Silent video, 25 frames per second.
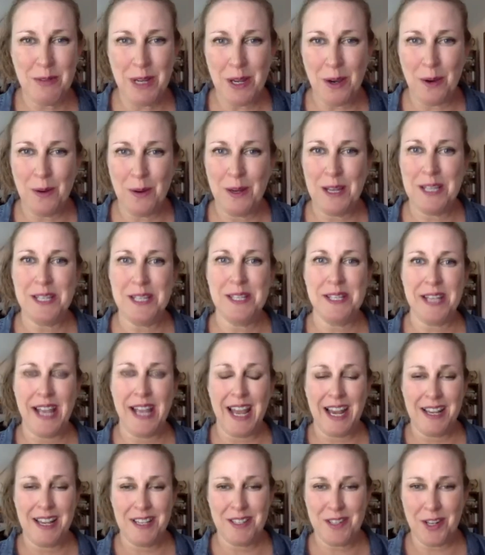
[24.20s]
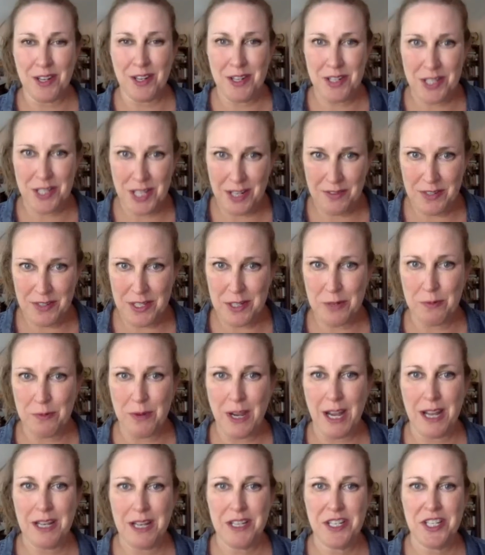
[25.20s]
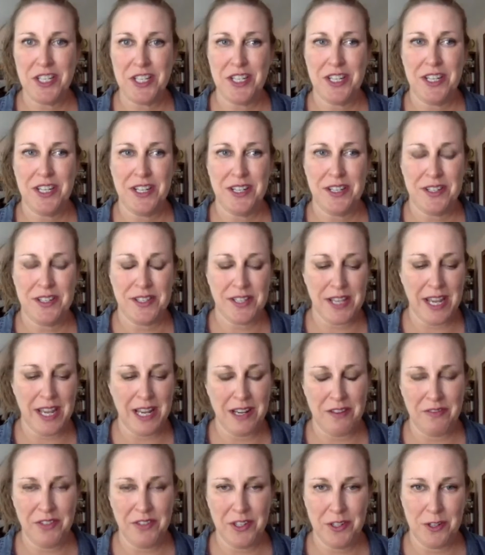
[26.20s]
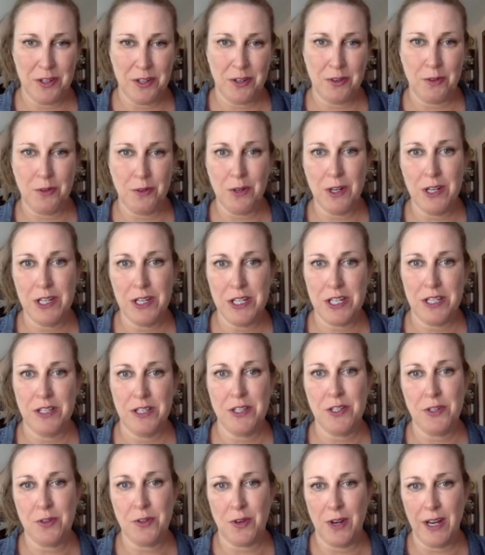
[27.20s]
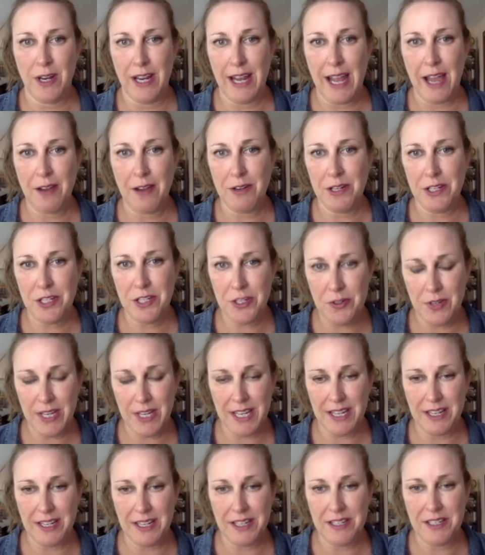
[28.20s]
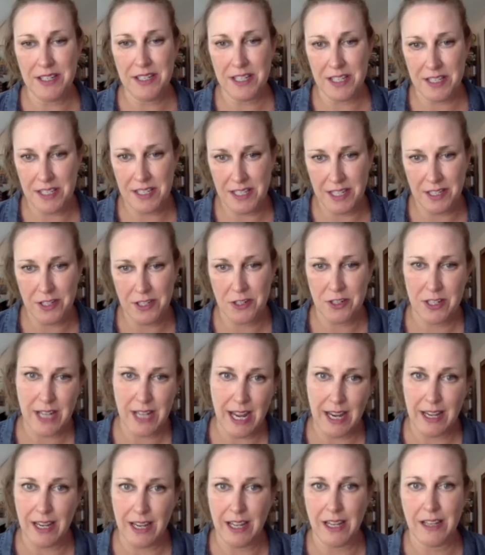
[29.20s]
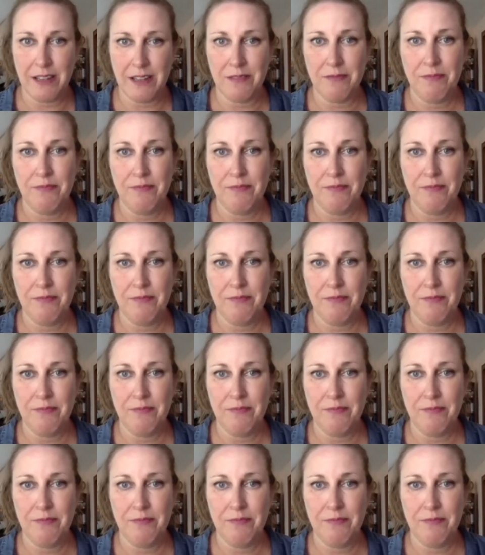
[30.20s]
we always ask our chefs to watch is kind of your origin story. How did you get into senior dining?